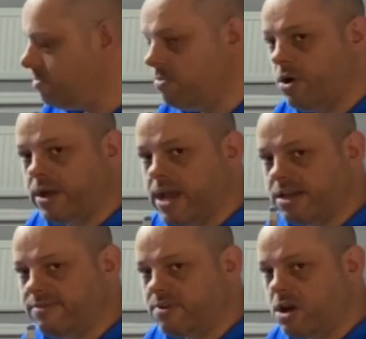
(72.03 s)
but again
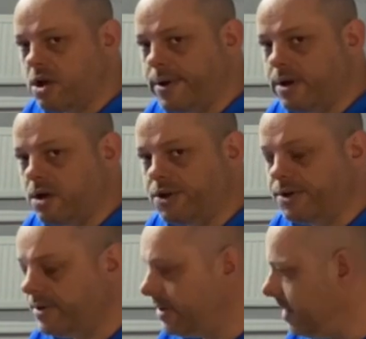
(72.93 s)
you've got to go in order.
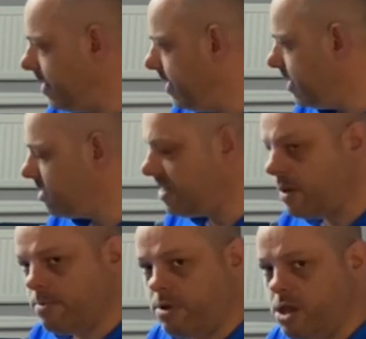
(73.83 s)
Start
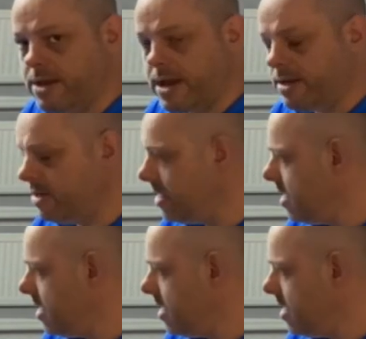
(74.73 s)
with ball in hand,